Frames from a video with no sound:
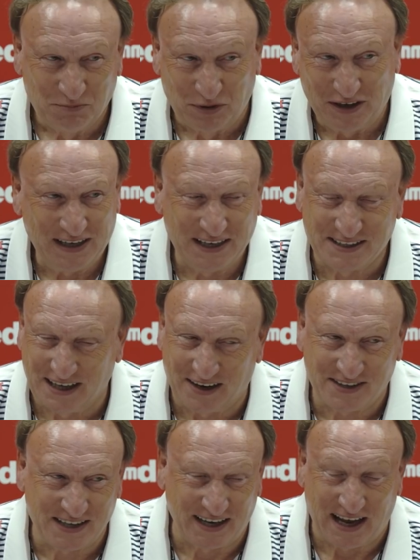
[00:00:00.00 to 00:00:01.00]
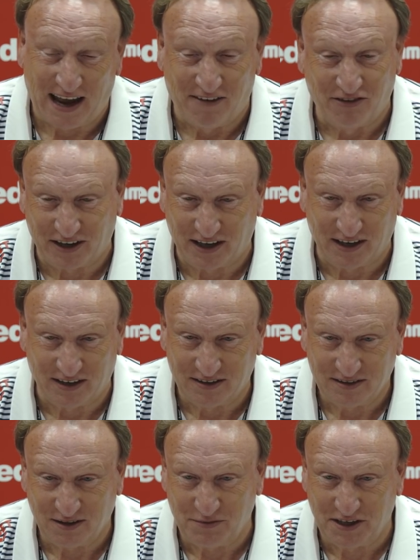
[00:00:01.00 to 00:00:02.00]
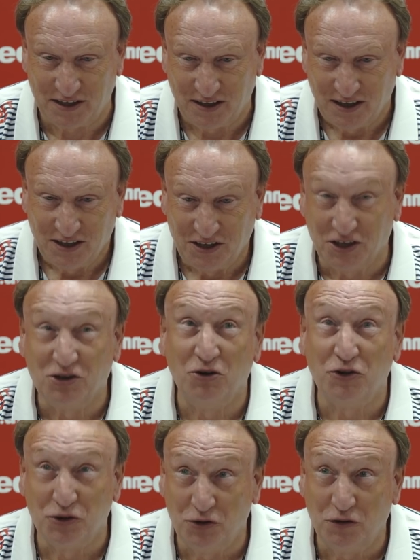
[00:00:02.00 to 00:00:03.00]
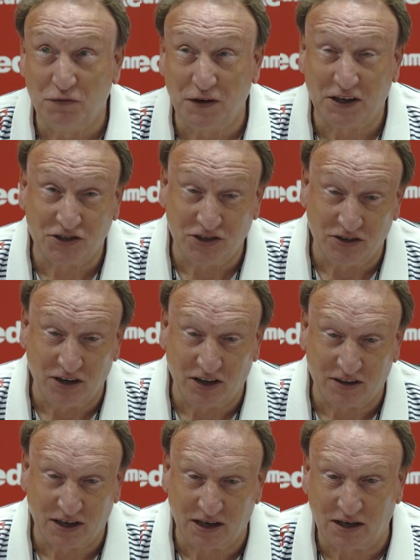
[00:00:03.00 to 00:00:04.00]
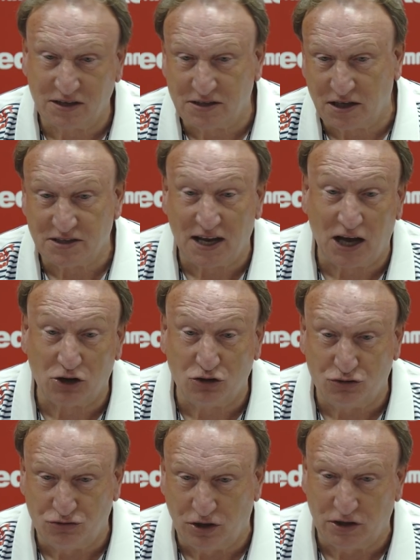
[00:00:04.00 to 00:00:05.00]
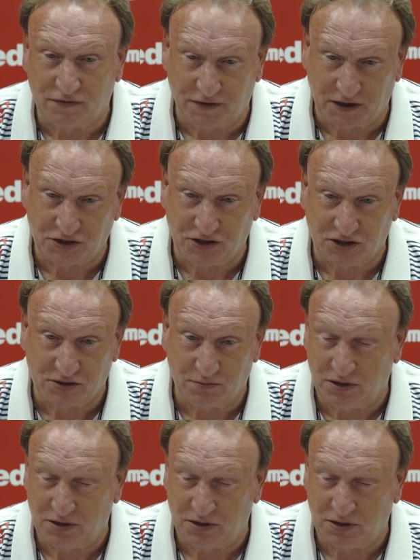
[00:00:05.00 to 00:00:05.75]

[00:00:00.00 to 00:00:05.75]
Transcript: but listen, I said that every year. I mean, you go through the fixture and you think, is is that a good run of fixtures?